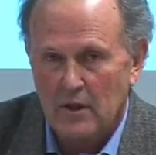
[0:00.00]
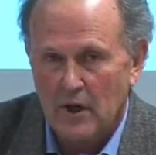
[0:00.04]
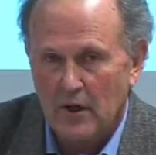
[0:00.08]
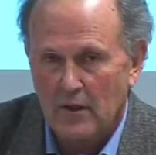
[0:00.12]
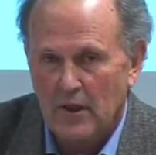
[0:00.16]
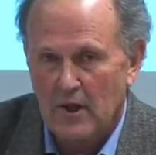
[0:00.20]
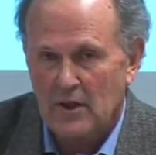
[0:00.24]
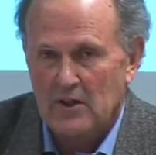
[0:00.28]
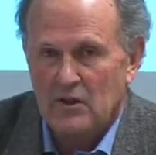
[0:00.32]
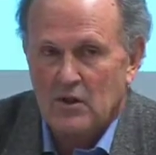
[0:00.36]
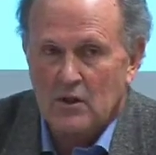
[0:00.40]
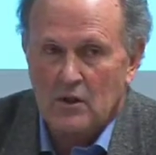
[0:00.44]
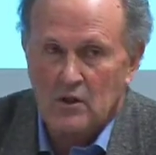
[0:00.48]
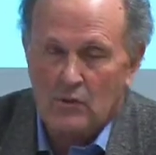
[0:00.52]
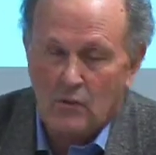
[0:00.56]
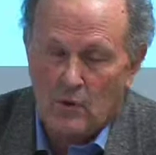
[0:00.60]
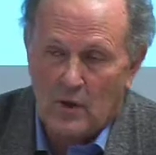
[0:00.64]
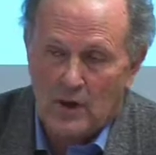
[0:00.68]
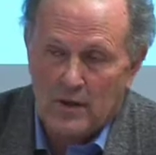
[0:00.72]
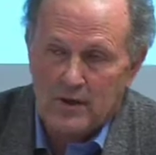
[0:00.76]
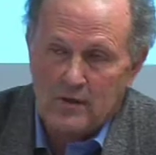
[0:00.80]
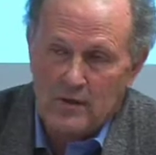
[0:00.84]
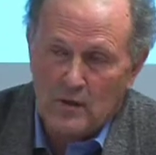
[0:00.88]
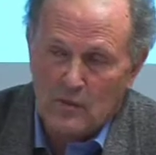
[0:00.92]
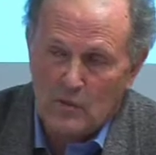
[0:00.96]
Now that's
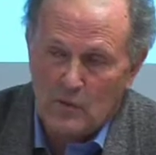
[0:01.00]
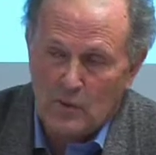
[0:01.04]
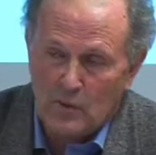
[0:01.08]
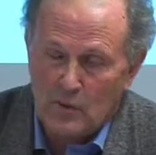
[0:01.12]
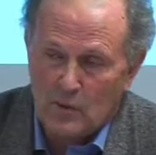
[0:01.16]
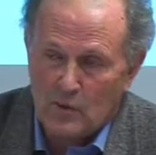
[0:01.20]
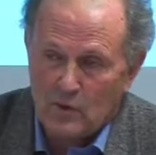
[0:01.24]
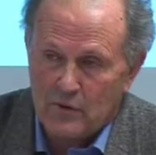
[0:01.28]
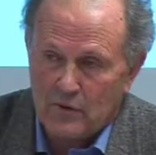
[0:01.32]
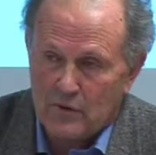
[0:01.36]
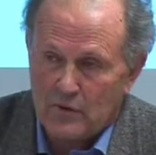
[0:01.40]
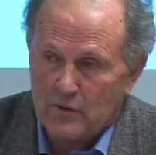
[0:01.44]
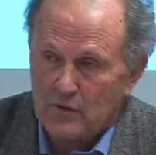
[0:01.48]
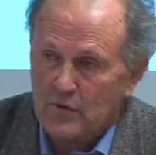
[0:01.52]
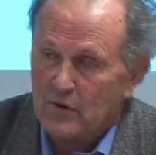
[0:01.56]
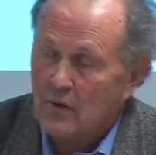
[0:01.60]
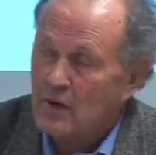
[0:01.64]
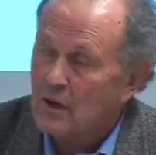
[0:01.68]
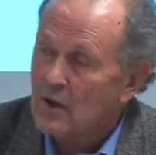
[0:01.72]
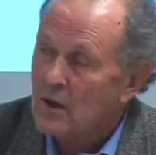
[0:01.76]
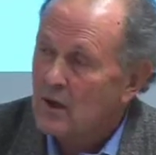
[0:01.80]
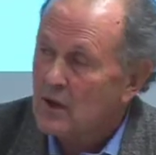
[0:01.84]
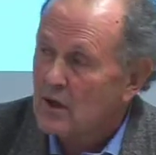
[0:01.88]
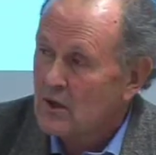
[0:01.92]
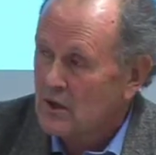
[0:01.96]
quite an important
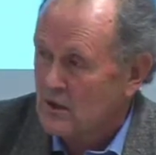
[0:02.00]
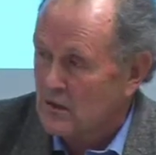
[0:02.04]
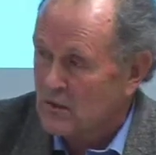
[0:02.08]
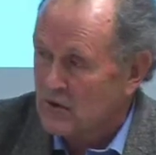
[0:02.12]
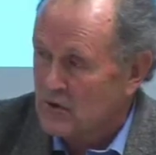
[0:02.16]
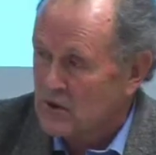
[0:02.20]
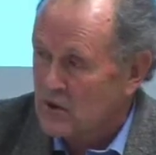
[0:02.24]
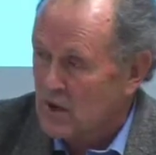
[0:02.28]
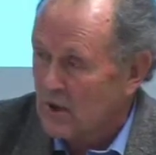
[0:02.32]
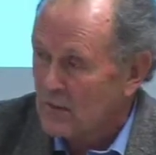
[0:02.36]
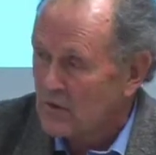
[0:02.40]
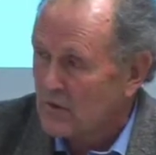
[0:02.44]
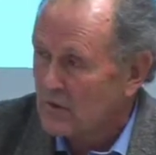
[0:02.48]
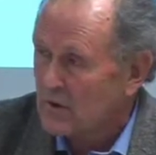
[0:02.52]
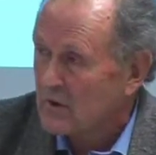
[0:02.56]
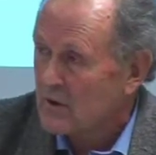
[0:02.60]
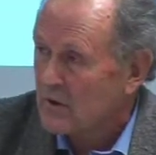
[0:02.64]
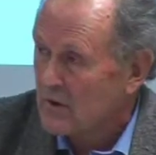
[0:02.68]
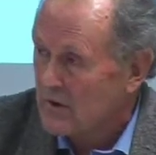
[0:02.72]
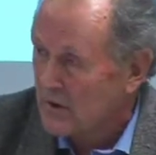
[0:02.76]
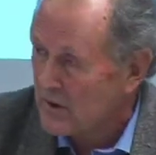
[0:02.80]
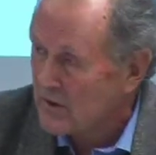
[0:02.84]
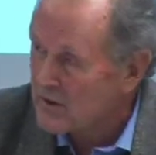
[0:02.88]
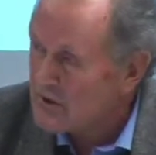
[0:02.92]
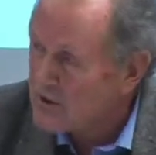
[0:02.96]
concept,
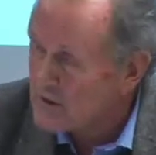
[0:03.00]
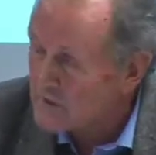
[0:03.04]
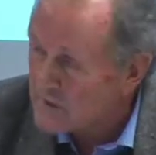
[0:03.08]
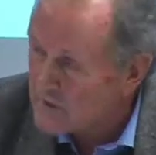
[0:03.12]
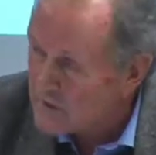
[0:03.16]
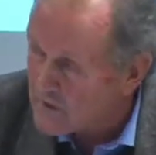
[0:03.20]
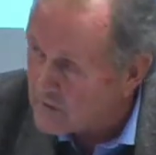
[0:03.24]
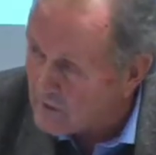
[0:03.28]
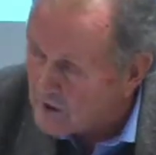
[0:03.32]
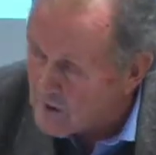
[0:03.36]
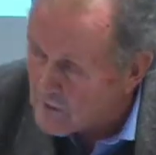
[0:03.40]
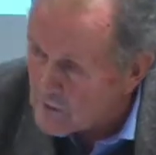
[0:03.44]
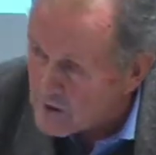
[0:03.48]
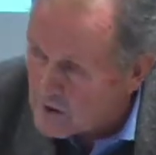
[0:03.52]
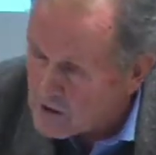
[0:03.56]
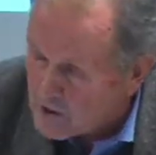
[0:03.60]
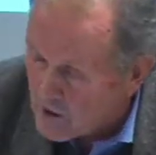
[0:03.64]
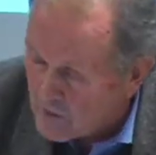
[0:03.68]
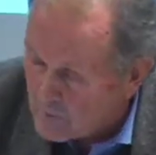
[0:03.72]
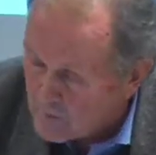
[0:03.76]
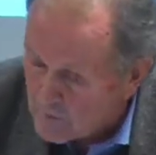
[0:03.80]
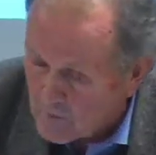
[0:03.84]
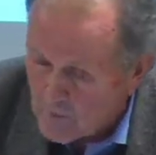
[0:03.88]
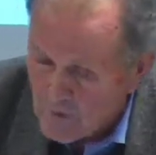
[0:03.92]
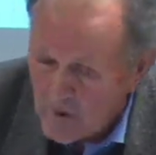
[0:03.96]
connectivity, which
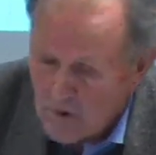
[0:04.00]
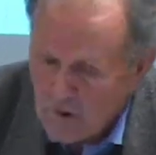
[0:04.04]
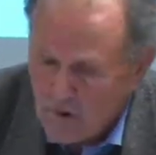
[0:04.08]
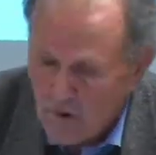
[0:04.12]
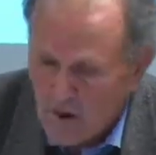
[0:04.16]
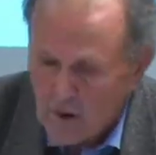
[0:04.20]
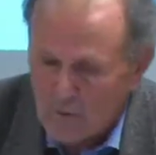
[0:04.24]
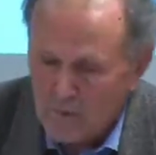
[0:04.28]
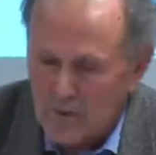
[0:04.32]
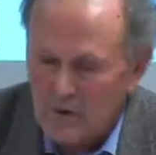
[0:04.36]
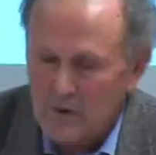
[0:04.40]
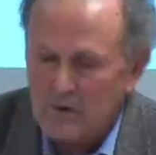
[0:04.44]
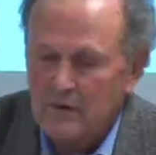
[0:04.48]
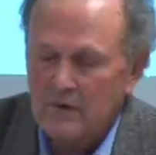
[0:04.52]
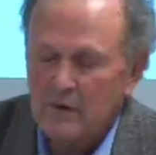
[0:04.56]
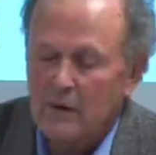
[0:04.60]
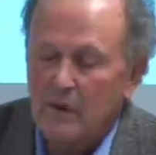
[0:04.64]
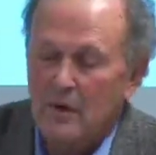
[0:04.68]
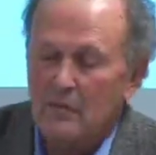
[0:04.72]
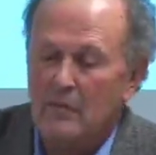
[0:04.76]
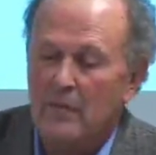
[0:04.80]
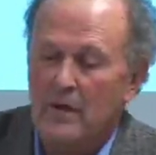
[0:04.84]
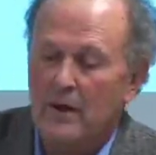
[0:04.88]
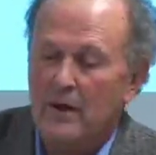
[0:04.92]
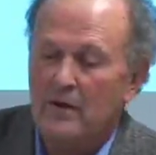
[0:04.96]
I'm going to
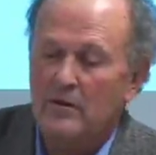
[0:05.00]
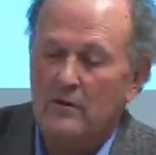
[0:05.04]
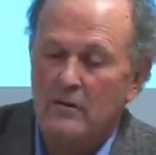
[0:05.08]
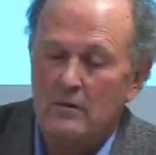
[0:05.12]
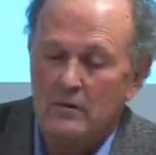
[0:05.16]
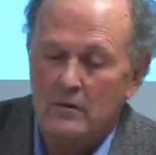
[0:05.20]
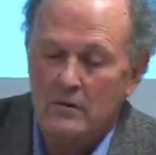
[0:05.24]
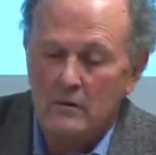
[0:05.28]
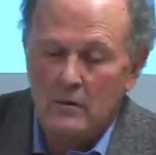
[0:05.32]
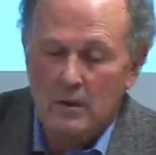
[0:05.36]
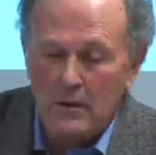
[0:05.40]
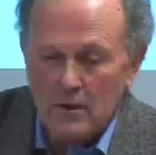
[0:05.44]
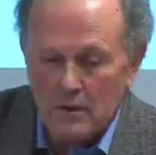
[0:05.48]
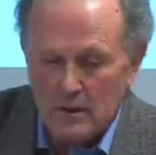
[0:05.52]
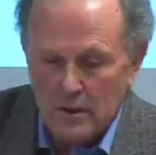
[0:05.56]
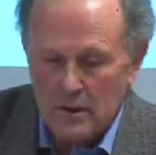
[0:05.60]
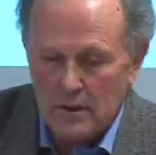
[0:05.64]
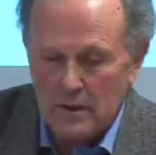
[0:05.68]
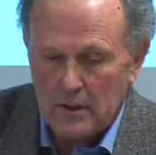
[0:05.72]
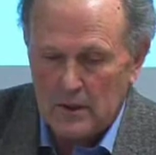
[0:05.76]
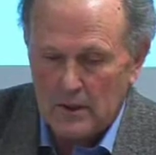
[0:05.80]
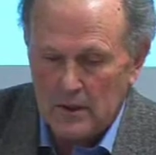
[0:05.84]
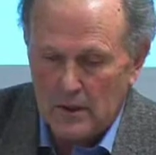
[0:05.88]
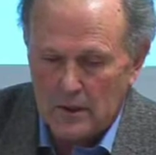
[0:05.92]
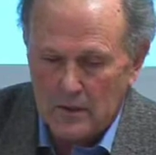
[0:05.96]
come back to
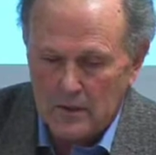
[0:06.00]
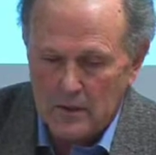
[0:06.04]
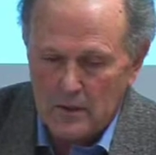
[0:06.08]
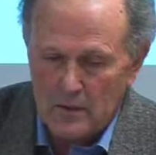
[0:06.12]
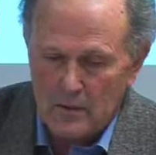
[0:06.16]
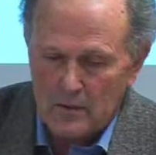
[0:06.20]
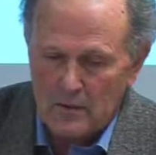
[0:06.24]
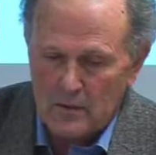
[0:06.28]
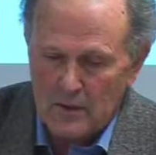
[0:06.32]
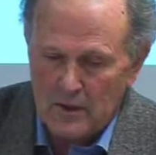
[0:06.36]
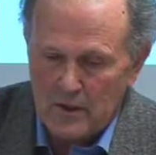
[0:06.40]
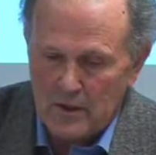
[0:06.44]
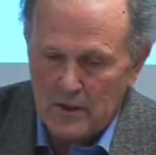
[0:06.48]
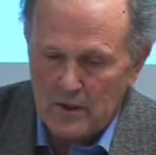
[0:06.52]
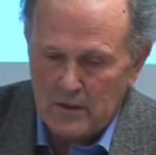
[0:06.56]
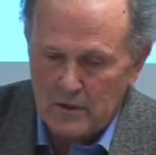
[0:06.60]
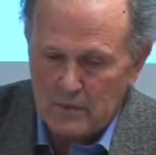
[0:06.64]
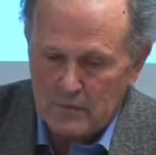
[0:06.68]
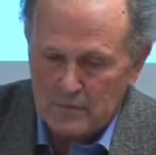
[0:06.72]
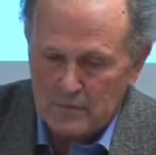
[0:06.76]
in a minute.